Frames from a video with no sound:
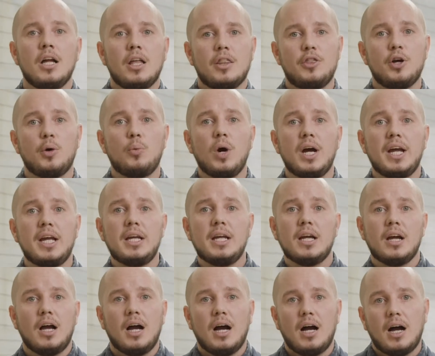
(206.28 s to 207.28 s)
The way
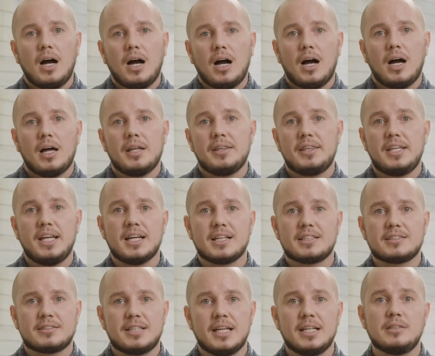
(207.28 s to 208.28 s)
and the
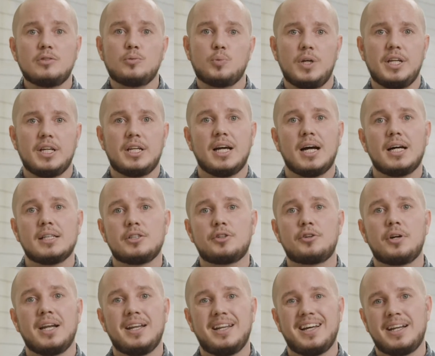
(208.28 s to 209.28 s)
extent we gather
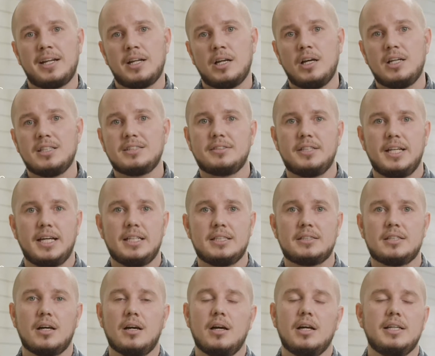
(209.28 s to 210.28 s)
and analyze
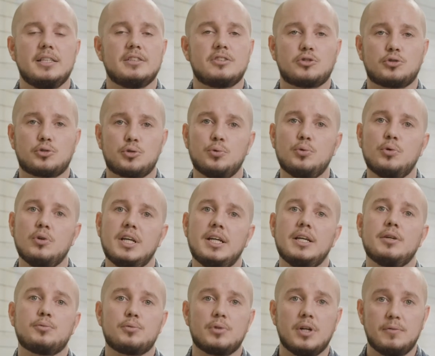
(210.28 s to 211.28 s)
data is truly
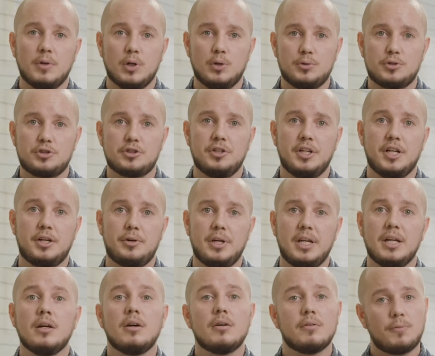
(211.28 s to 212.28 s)

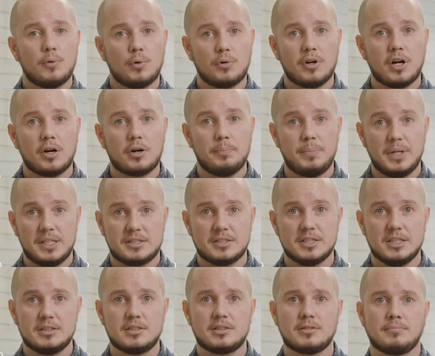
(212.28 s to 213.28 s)
revolutionary for our
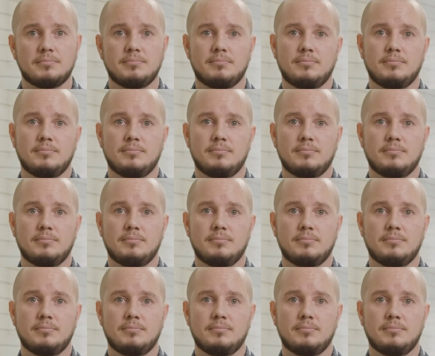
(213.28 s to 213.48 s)
business.